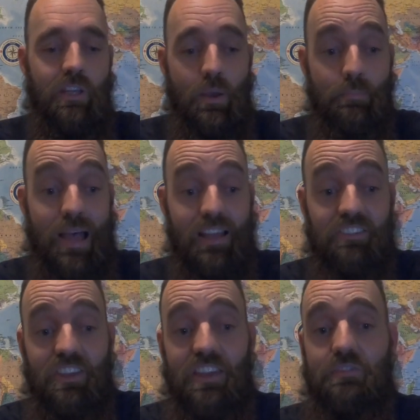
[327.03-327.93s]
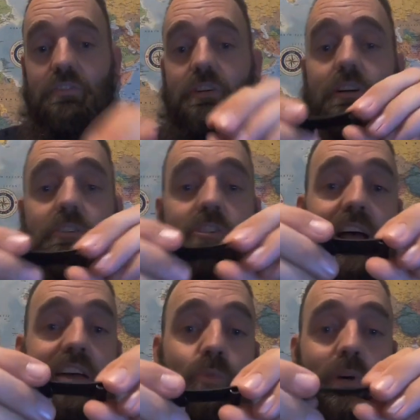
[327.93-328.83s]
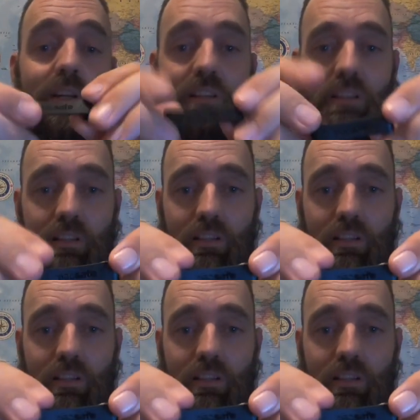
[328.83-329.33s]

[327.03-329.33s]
Pacsafe also has one.